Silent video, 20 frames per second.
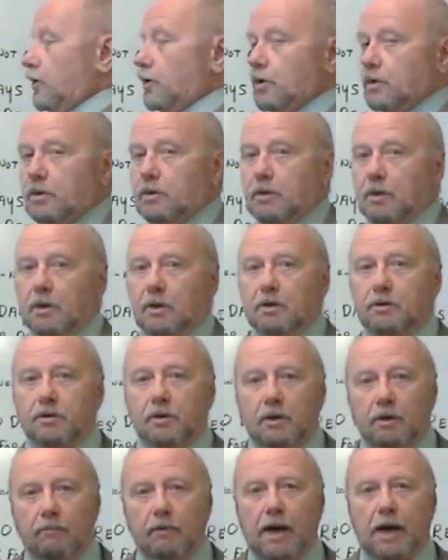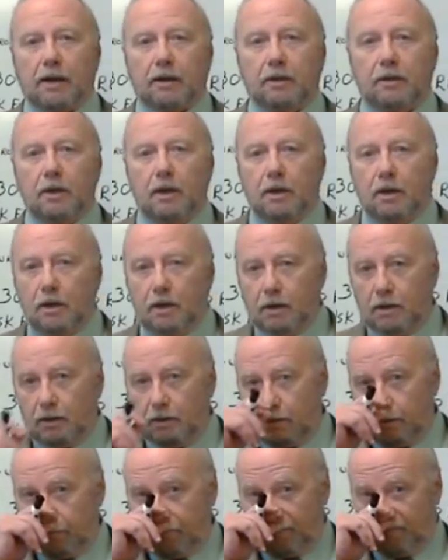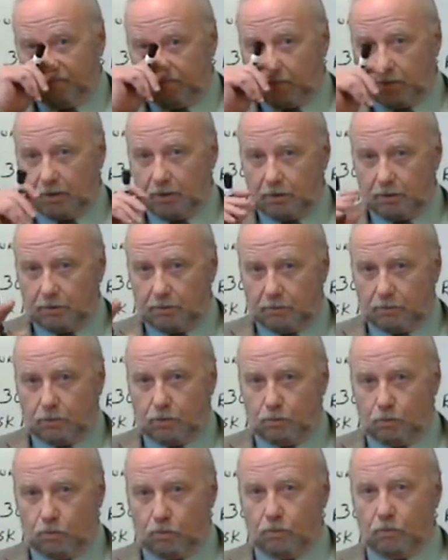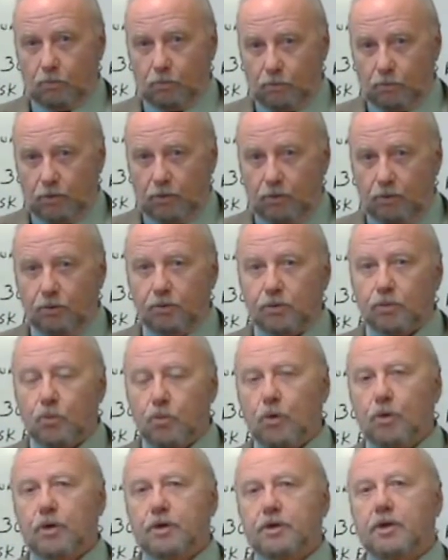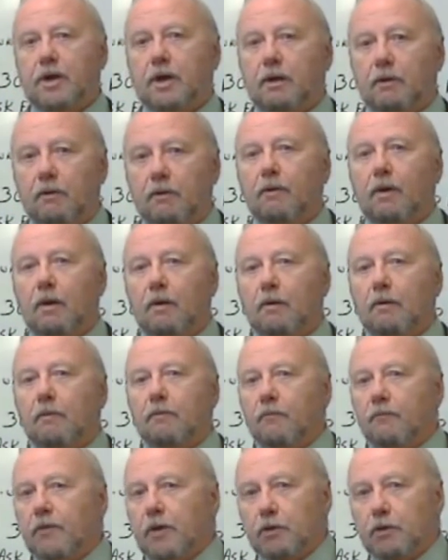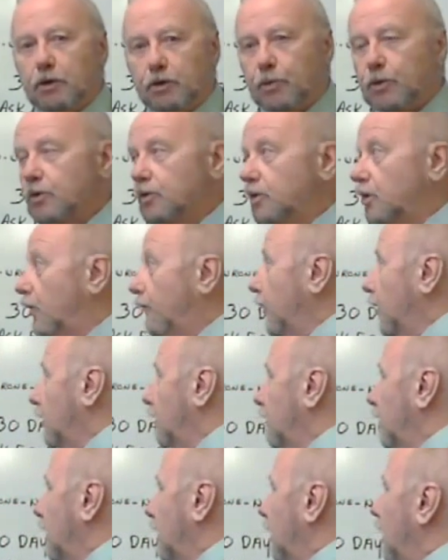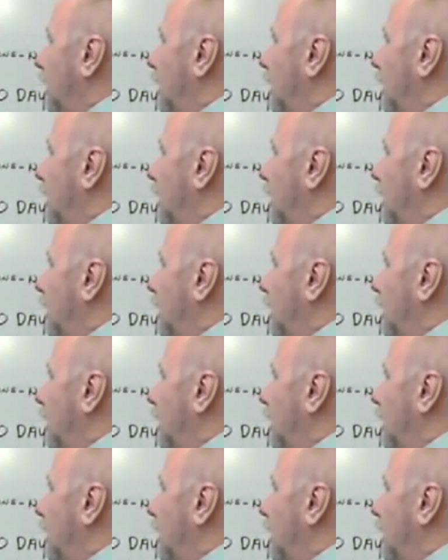is correct to use words that are very specific, like